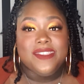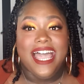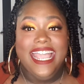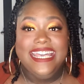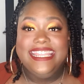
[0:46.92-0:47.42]

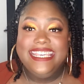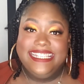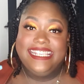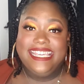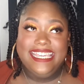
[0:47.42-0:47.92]
And
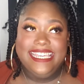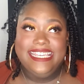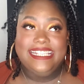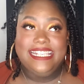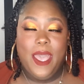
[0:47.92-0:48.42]
this
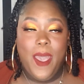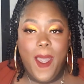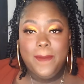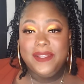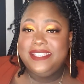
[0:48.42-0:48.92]
is
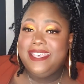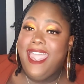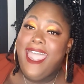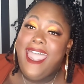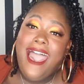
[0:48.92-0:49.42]
a
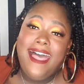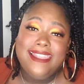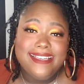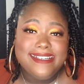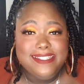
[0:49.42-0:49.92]

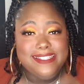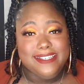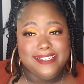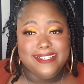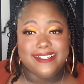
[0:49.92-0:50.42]
metallic
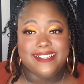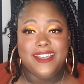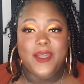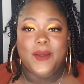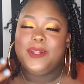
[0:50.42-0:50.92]
look
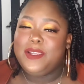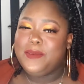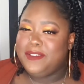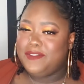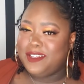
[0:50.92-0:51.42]
with a little
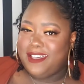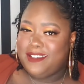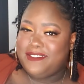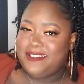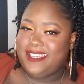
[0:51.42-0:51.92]
bit of a cut
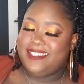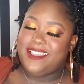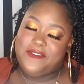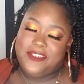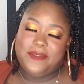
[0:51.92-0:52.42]
crease. Y'all
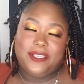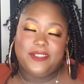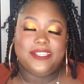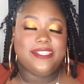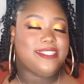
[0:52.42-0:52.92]
feel me? So
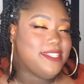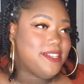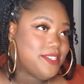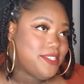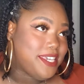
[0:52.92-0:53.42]
this is the look
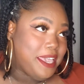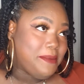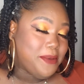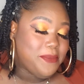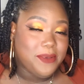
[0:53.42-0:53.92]
that she came
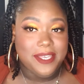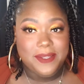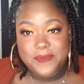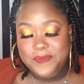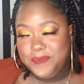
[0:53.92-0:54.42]
up with.
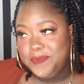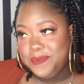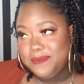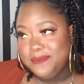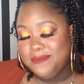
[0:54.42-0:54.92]

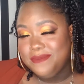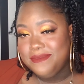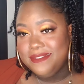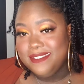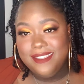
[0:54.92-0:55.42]

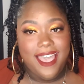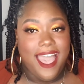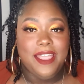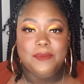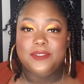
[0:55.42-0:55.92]

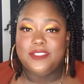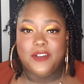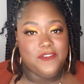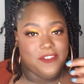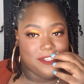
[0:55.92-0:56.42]
I am so
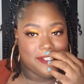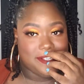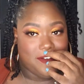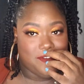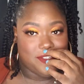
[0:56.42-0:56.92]
feeling this
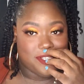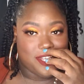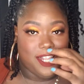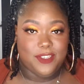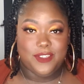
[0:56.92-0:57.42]

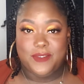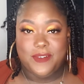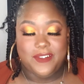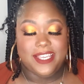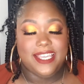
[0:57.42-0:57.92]
color
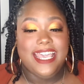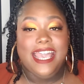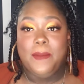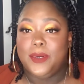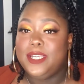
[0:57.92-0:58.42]
story,
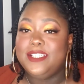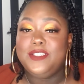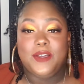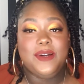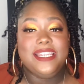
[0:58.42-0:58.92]
but
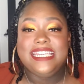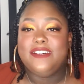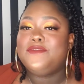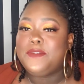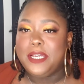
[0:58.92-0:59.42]

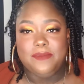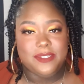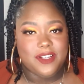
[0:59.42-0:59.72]
enough rambling,